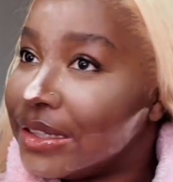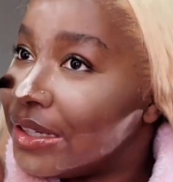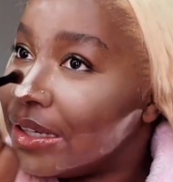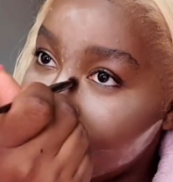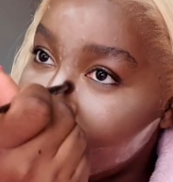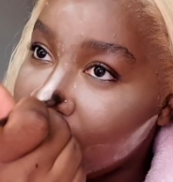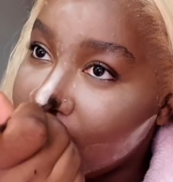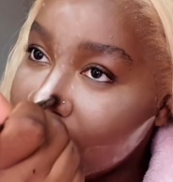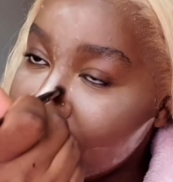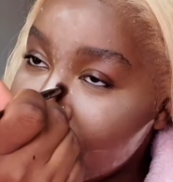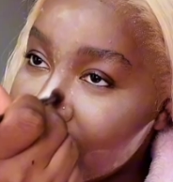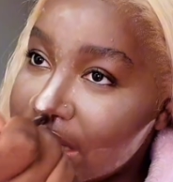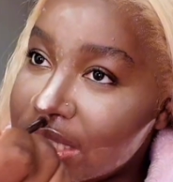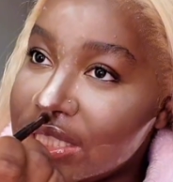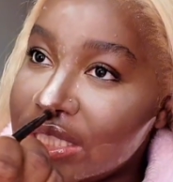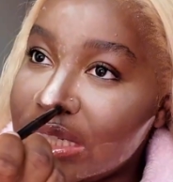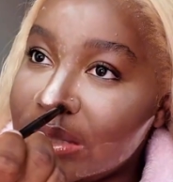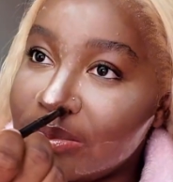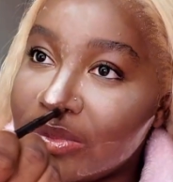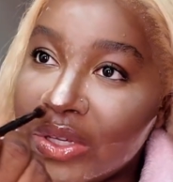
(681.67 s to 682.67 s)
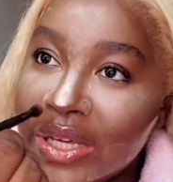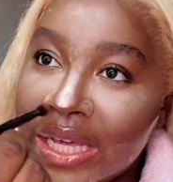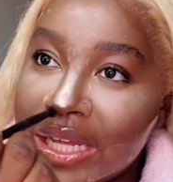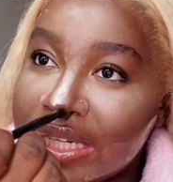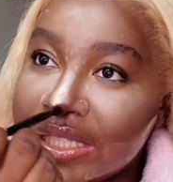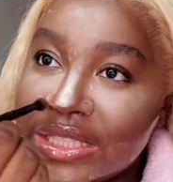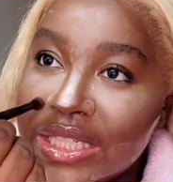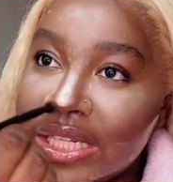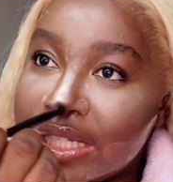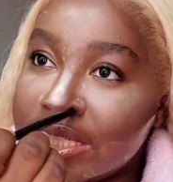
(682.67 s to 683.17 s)
If you go to the gym, you get
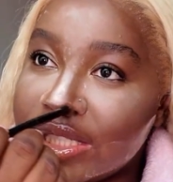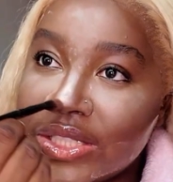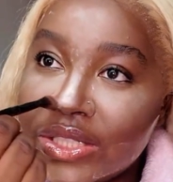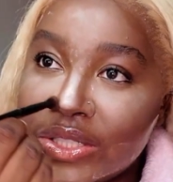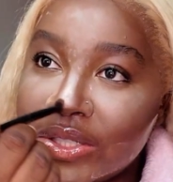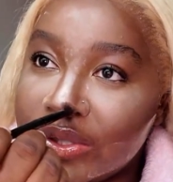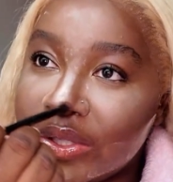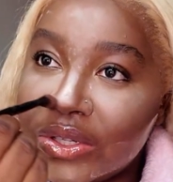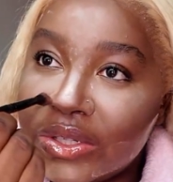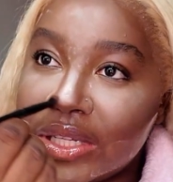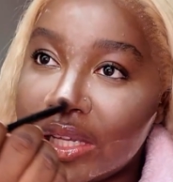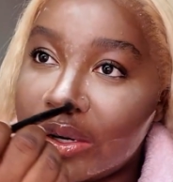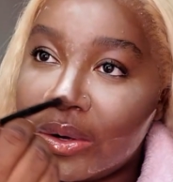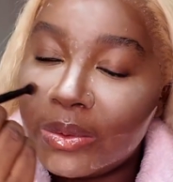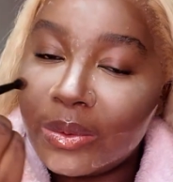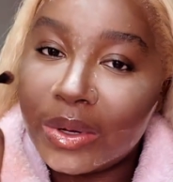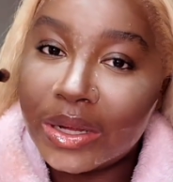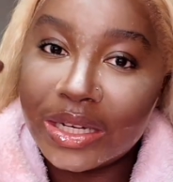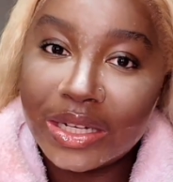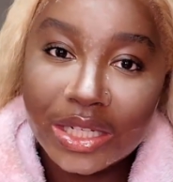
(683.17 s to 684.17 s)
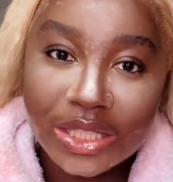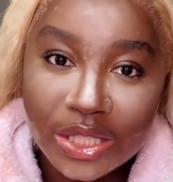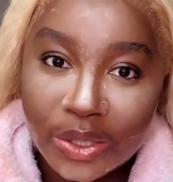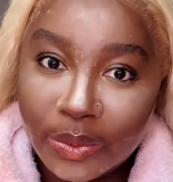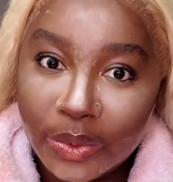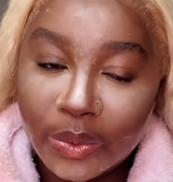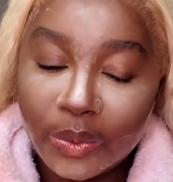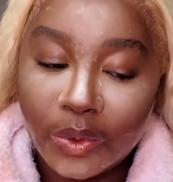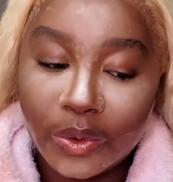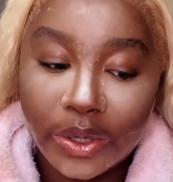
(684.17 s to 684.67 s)
a chance to do your little run. That's a
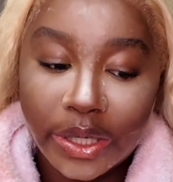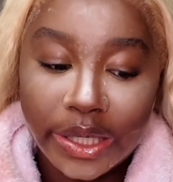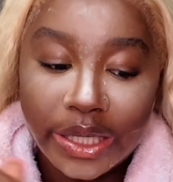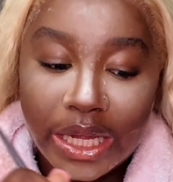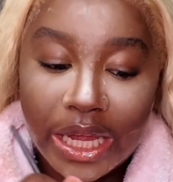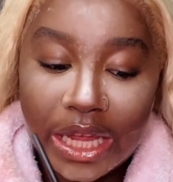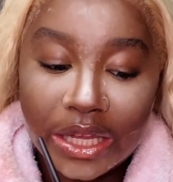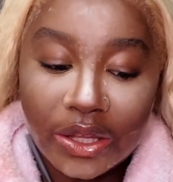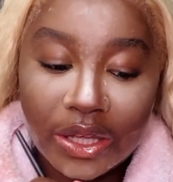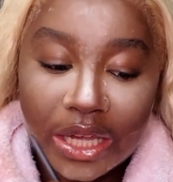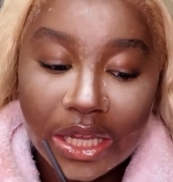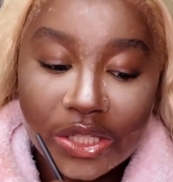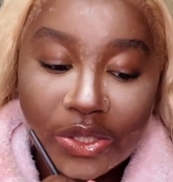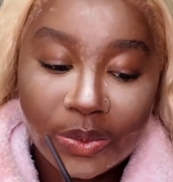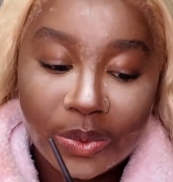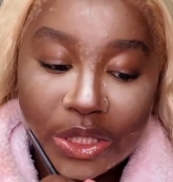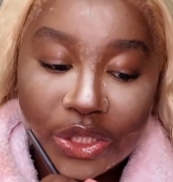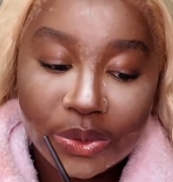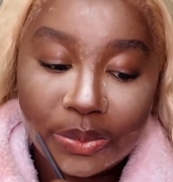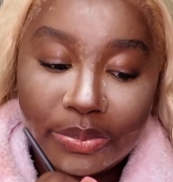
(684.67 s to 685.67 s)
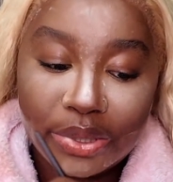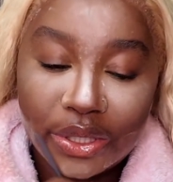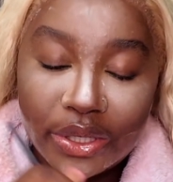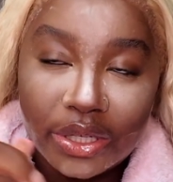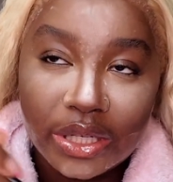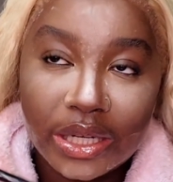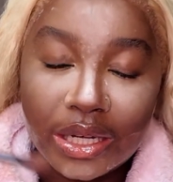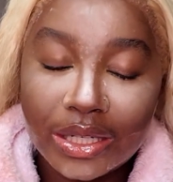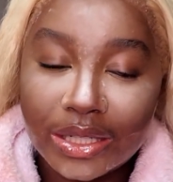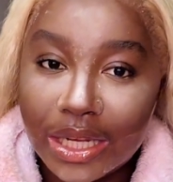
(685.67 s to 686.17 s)
reward. And you get to read your book.